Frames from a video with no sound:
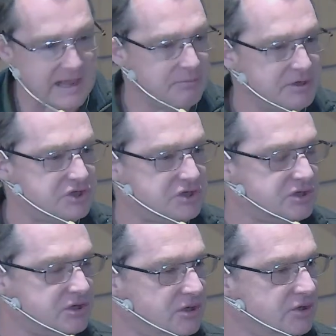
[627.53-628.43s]
The
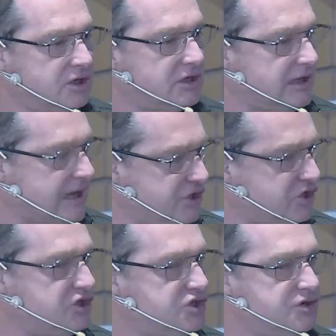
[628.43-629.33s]
language that
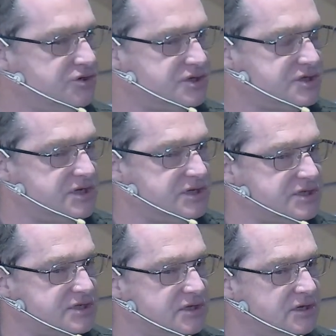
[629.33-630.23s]
Galatians
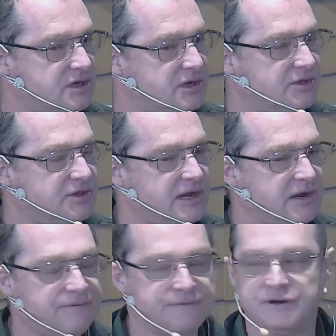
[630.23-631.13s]
uses is
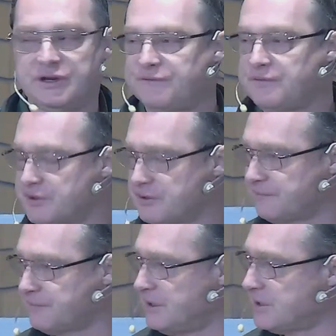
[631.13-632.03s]
that it freed, it
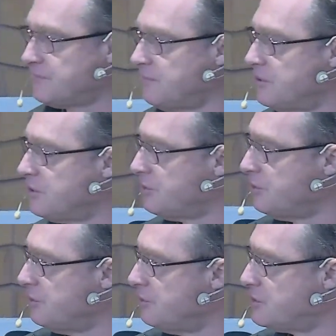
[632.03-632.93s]
the, freed us from
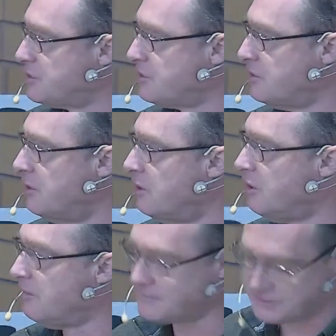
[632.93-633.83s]
the curse
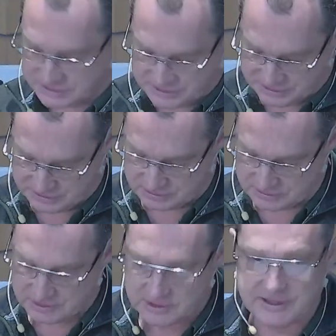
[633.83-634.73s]
of
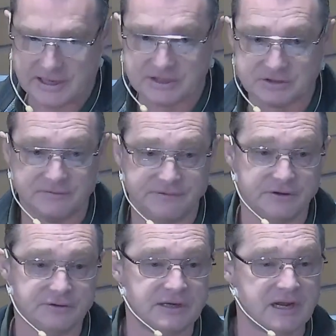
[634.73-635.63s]
sin that is
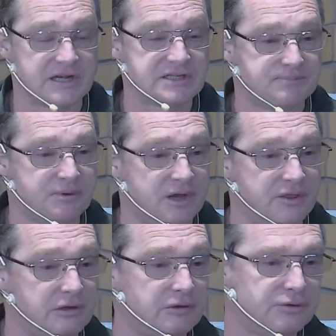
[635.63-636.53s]
revealed in us
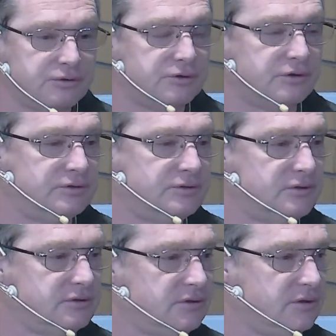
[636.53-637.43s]
by the
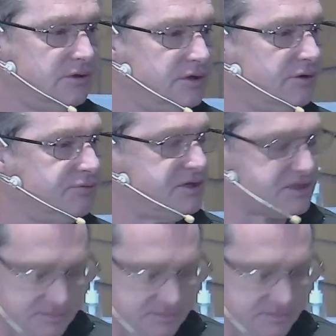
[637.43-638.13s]
law, the